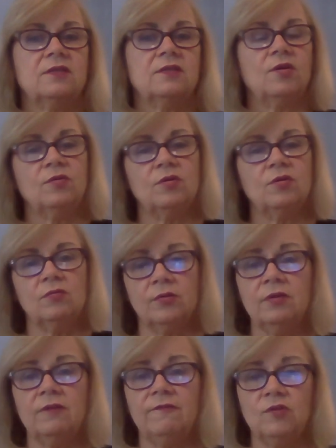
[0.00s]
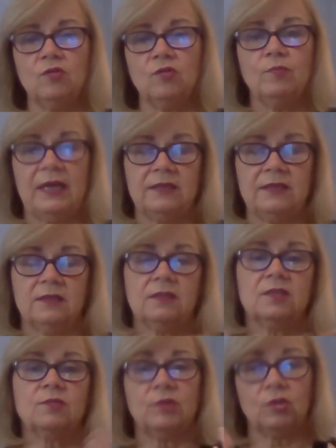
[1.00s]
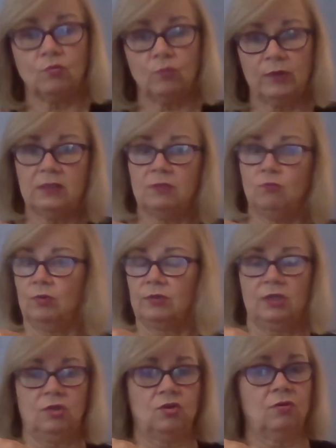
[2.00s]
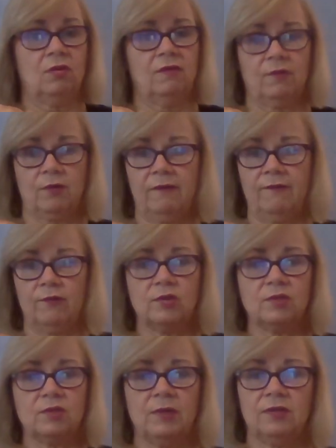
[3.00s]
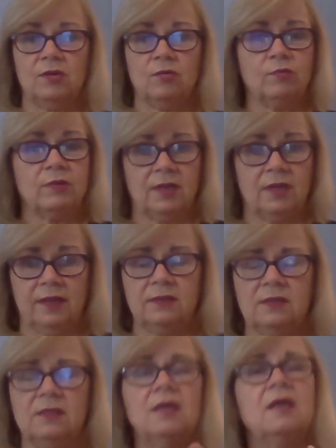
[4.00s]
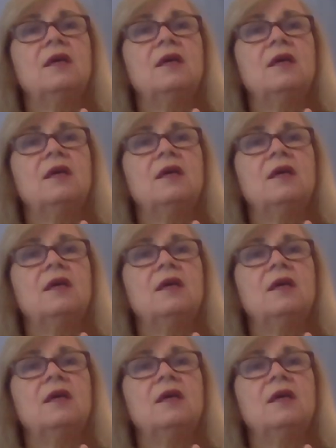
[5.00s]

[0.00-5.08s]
So you learn a few basics, which we will teach you the very first month you're with us,